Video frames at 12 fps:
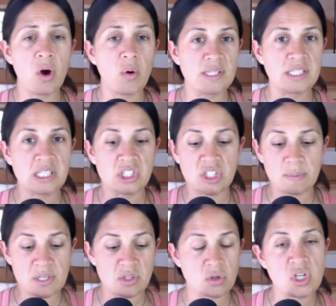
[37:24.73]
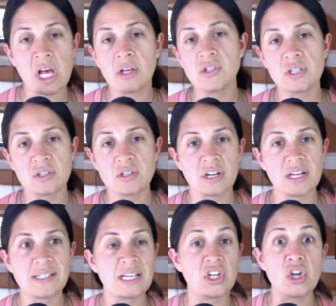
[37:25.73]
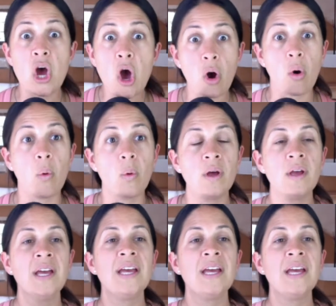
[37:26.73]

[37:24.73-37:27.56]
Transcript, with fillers: oh, it's just going to be so challenging to start EC. No,